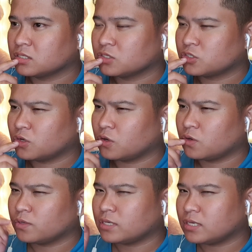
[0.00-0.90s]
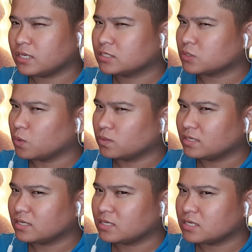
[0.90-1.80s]
So he is
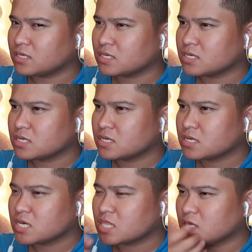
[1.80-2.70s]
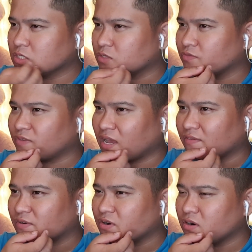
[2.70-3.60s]
only the
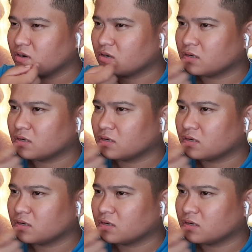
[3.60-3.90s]
survivor?